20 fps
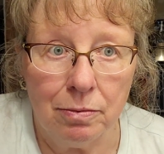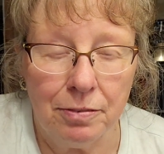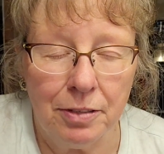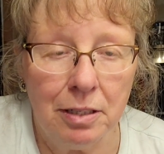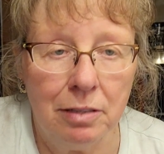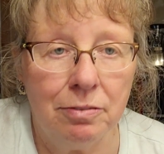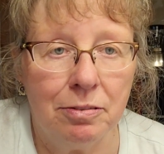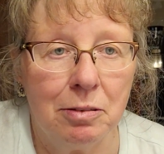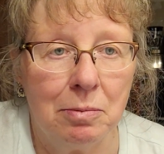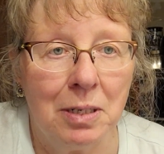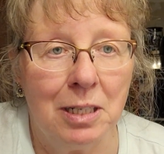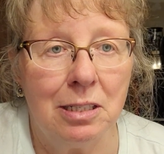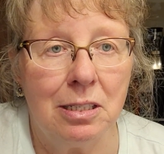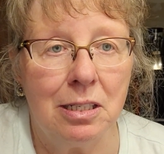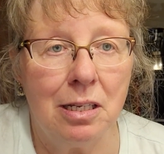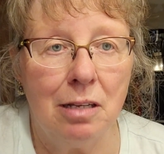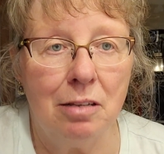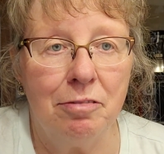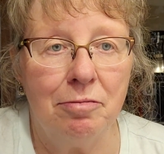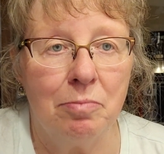fend for
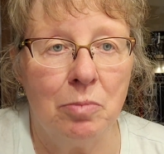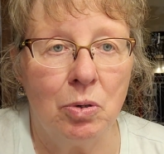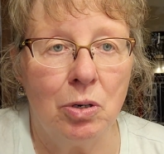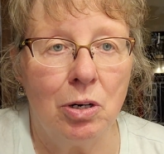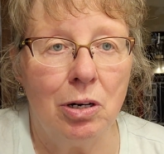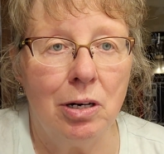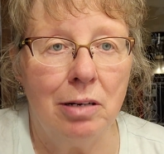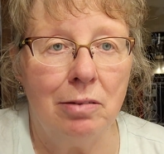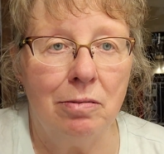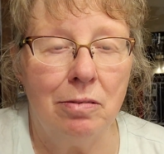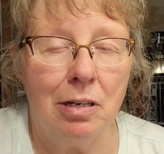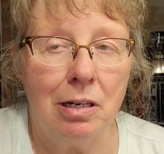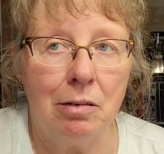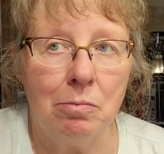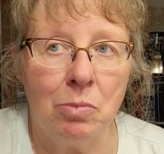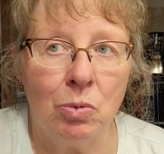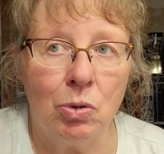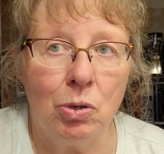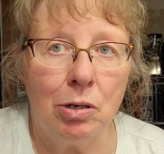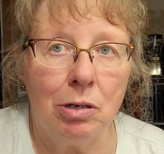myself more and
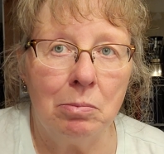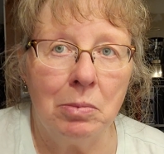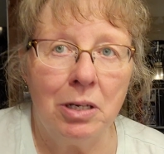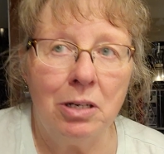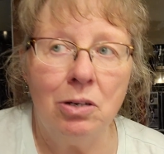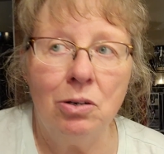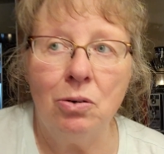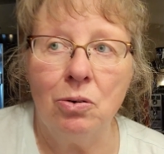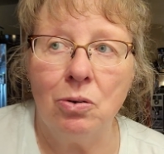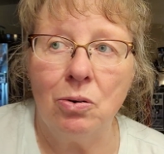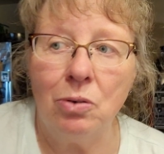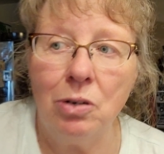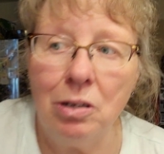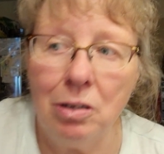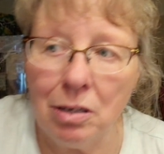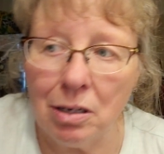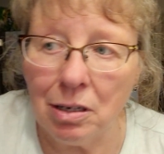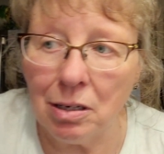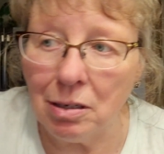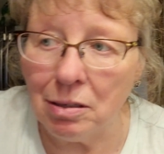think more on my
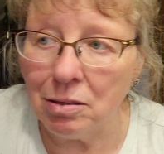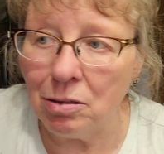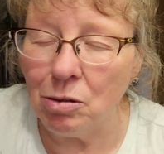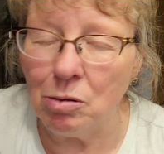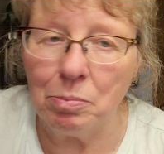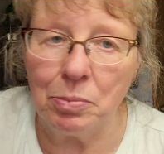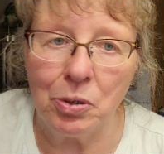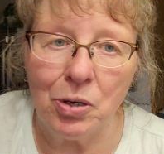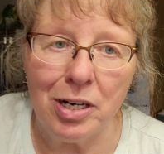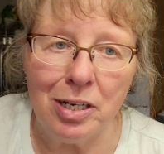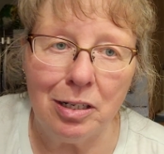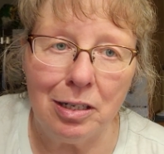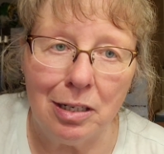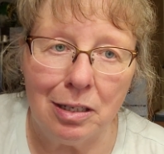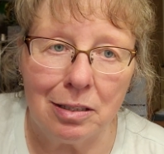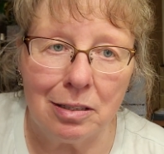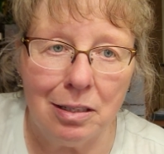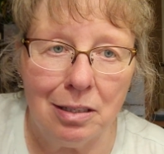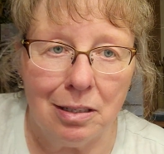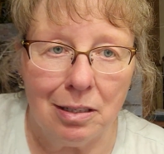own, the old brain
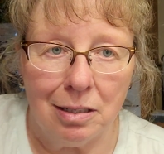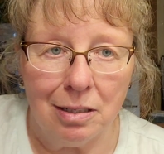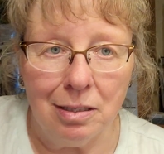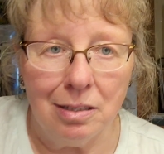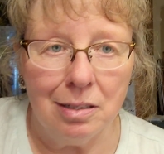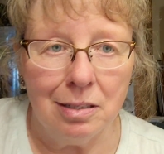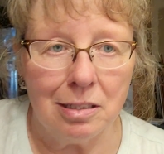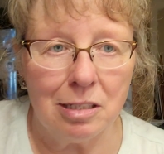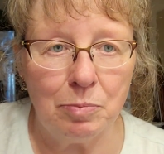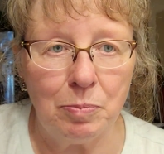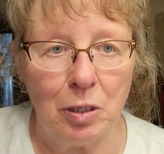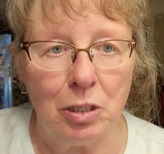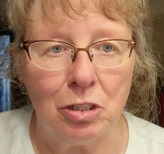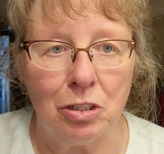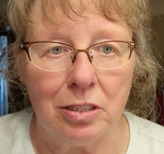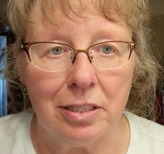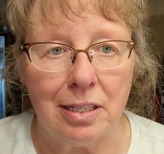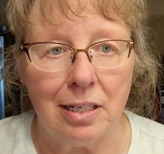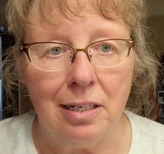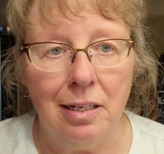kicked in,
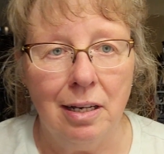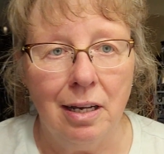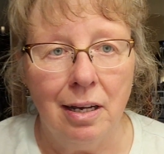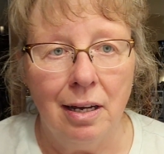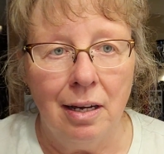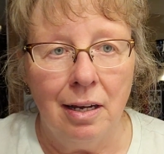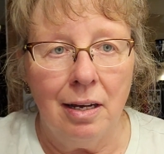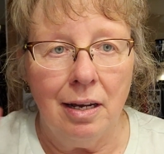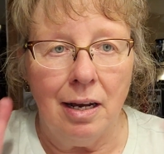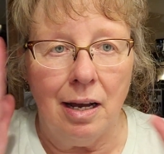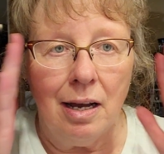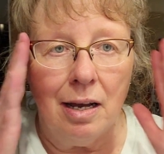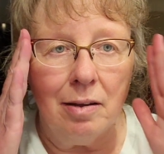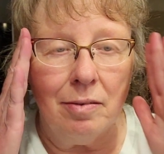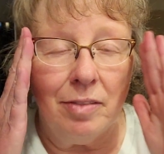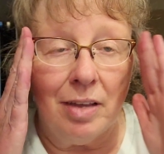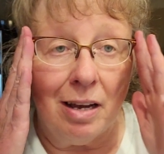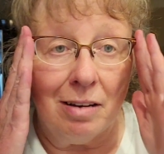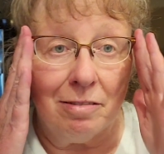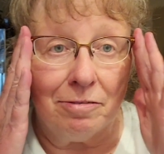especially
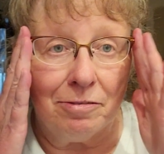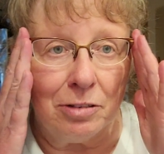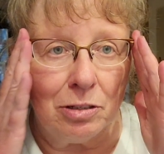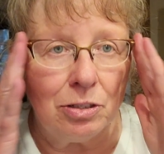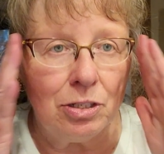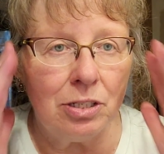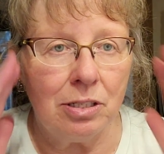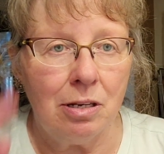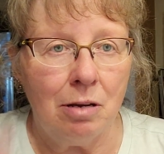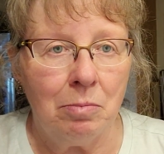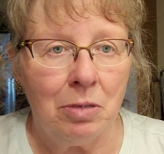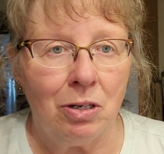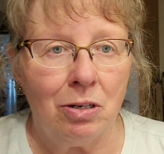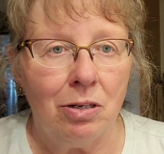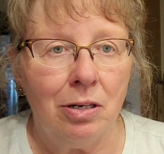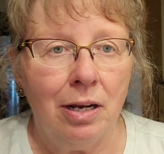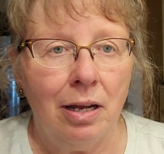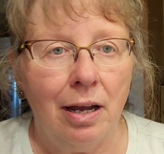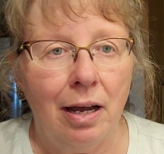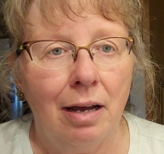that first
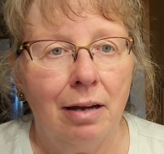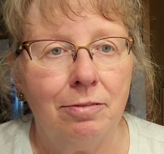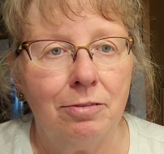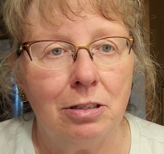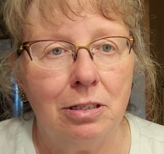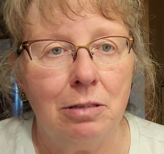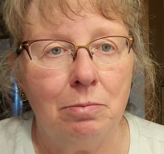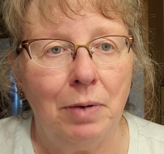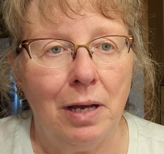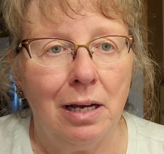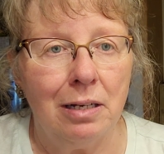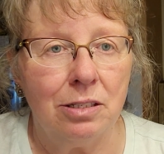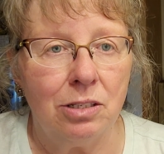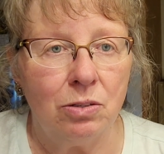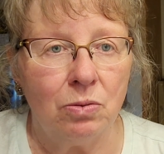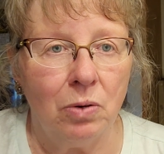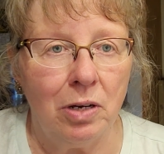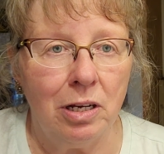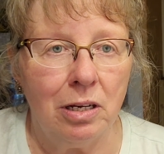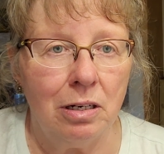summer after he
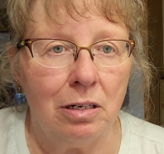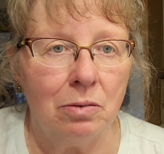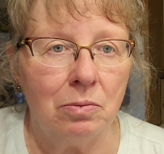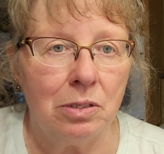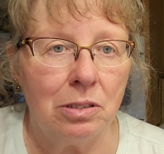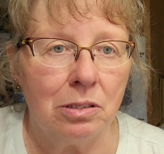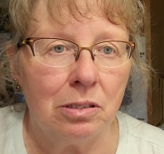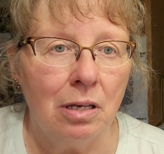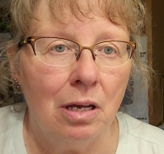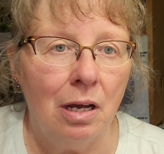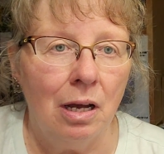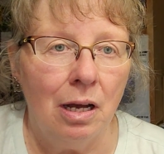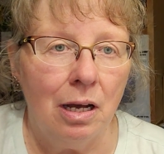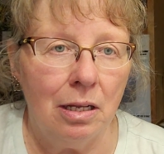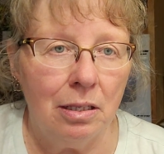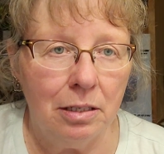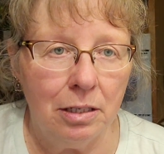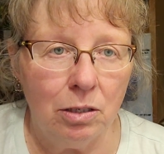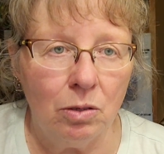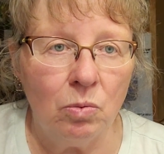passed away, and it was
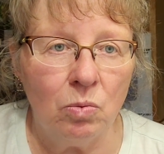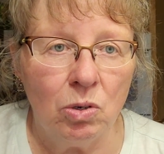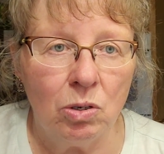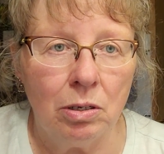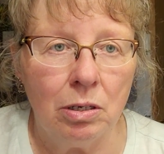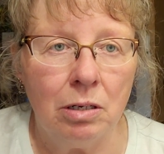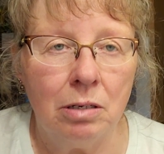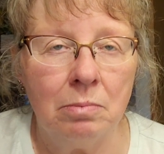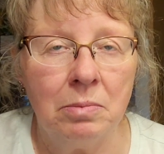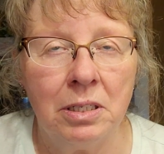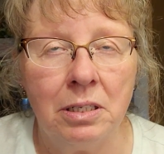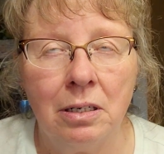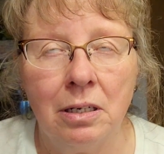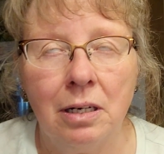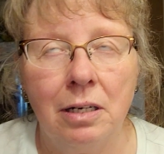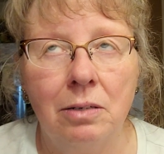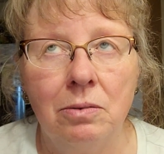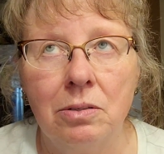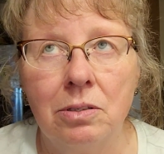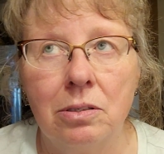a little warm and
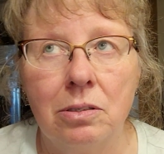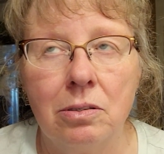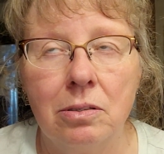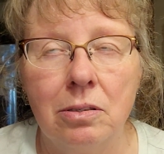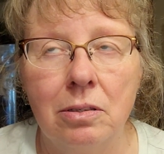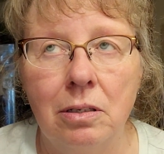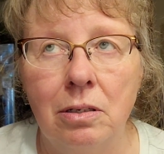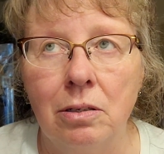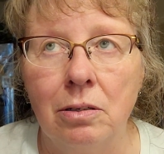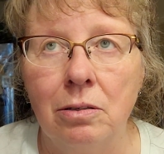I was,